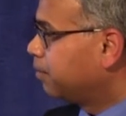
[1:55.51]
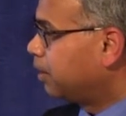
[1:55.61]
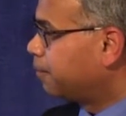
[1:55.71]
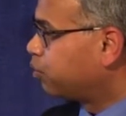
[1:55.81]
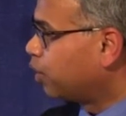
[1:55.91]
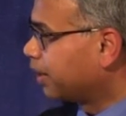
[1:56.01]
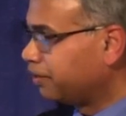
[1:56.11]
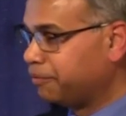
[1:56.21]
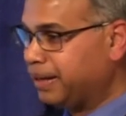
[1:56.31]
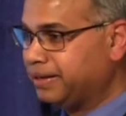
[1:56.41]
Uh,
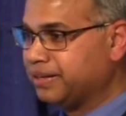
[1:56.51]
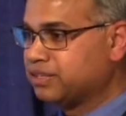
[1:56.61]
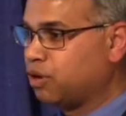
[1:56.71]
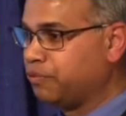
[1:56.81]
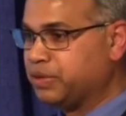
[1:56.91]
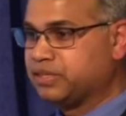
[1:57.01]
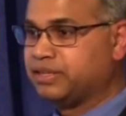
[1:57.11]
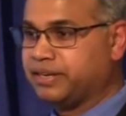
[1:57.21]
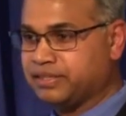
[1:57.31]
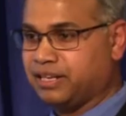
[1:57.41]
proactive maintenance, obviously,
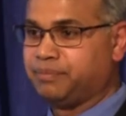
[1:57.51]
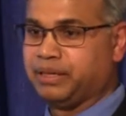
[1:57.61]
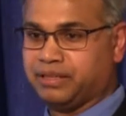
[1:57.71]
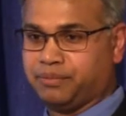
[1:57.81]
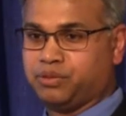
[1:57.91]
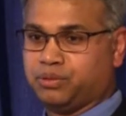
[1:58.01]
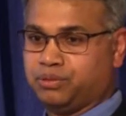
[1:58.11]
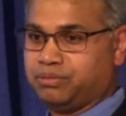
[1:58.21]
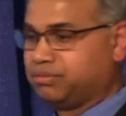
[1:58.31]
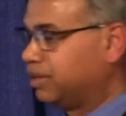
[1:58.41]
that is helping them
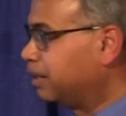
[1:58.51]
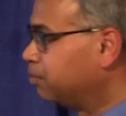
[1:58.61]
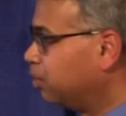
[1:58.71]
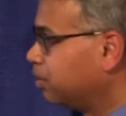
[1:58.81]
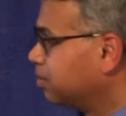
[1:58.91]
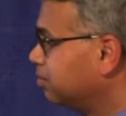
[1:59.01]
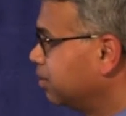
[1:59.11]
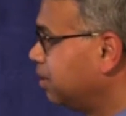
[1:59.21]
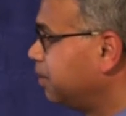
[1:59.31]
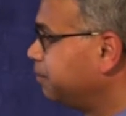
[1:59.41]
to get more
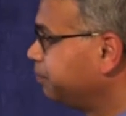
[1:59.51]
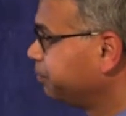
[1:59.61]
uh,